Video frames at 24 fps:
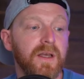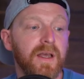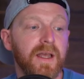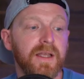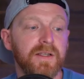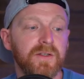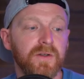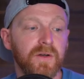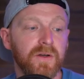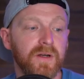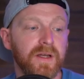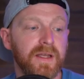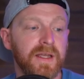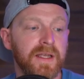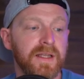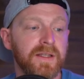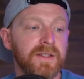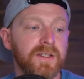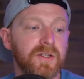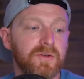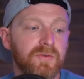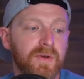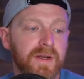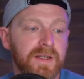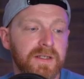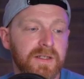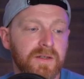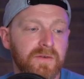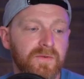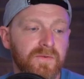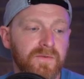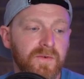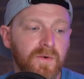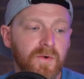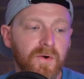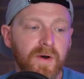It's got integrated
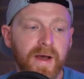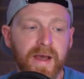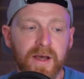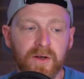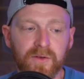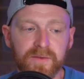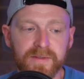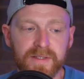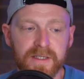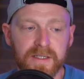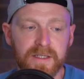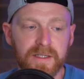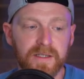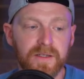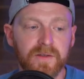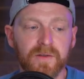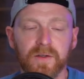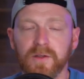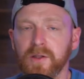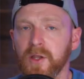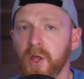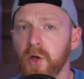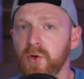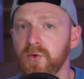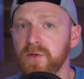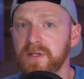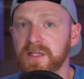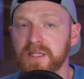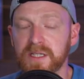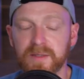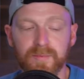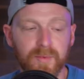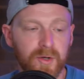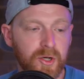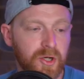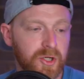4LD low
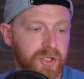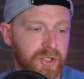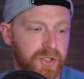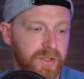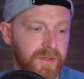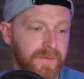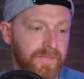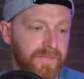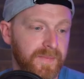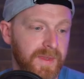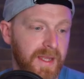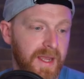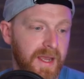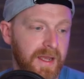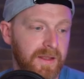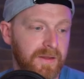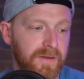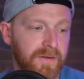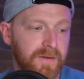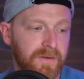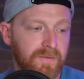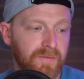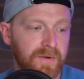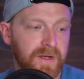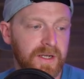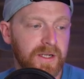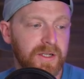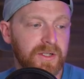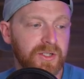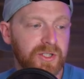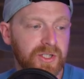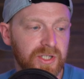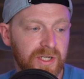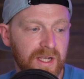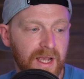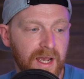dispersion and
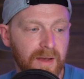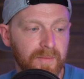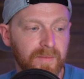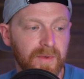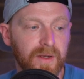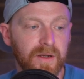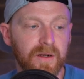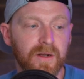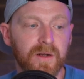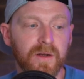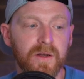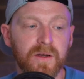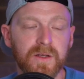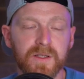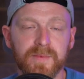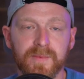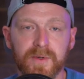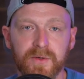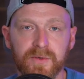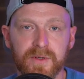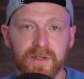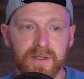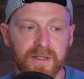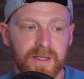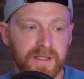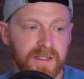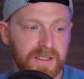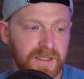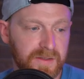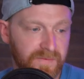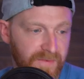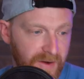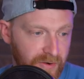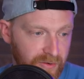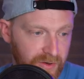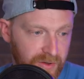3GM glass molded as
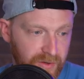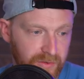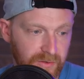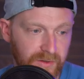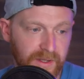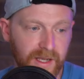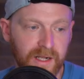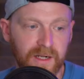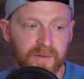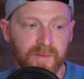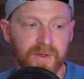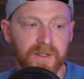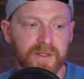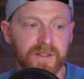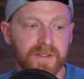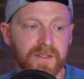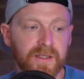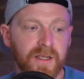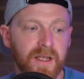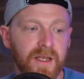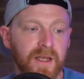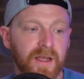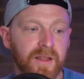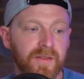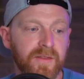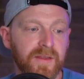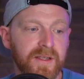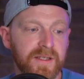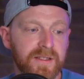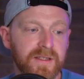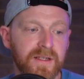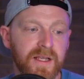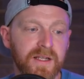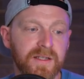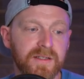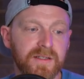spherical elements. And
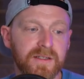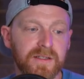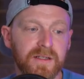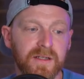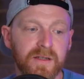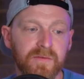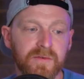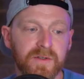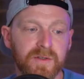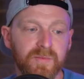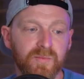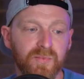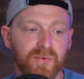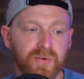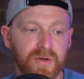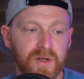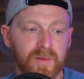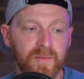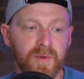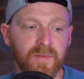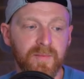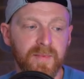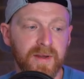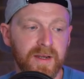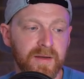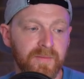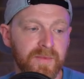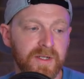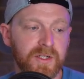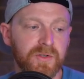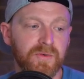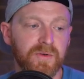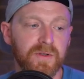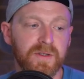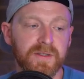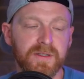this lens delivers premium
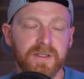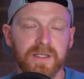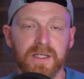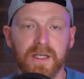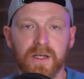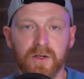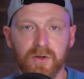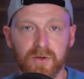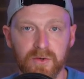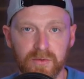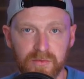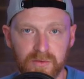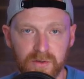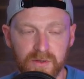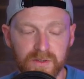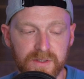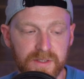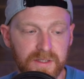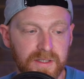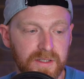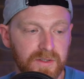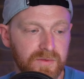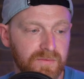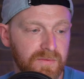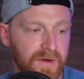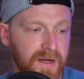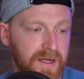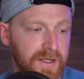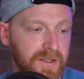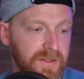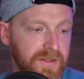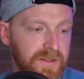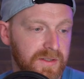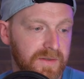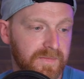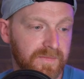image quality across its
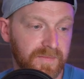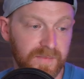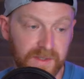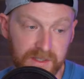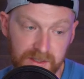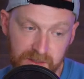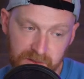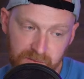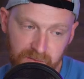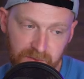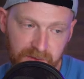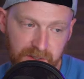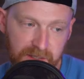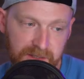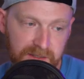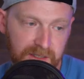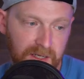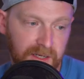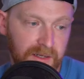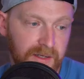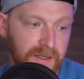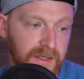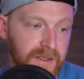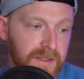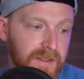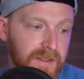range. This is what they say.